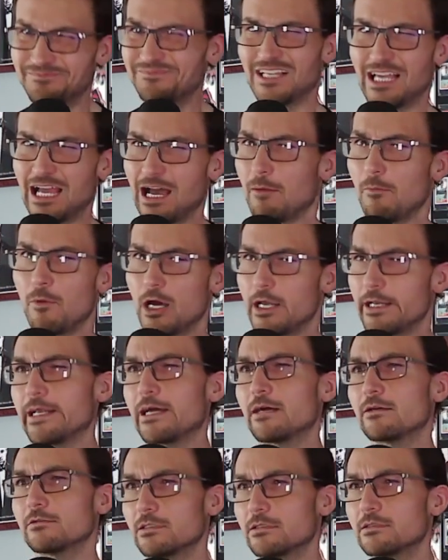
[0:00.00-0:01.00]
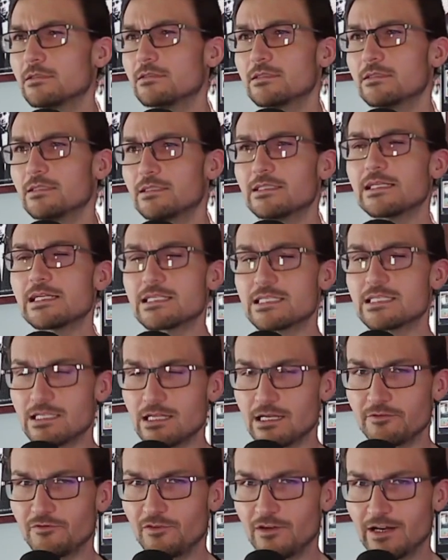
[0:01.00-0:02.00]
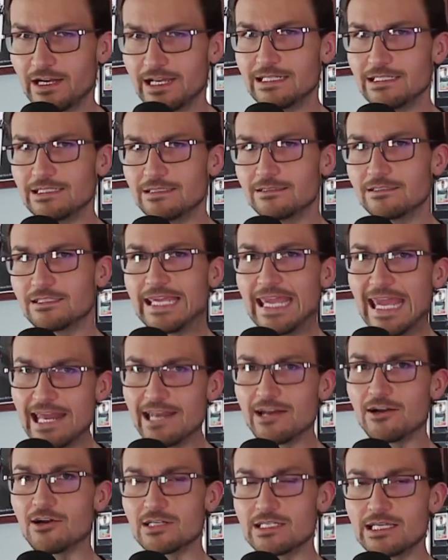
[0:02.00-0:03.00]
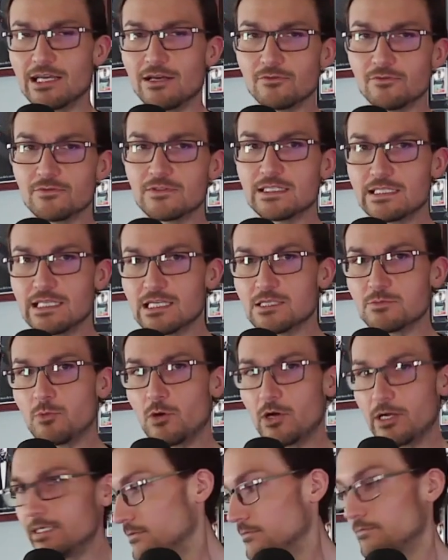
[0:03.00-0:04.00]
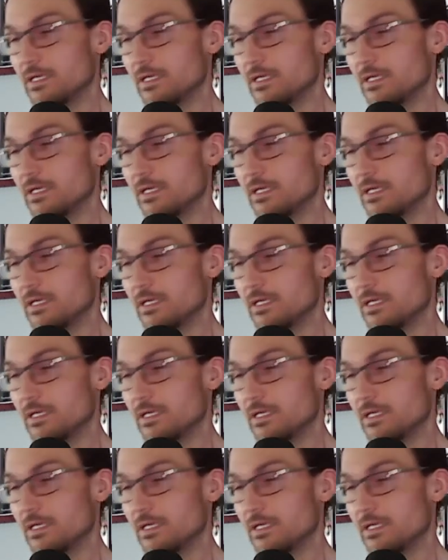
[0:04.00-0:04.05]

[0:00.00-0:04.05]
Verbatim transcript: Come on now, let's not fucking kid ourselves at this point.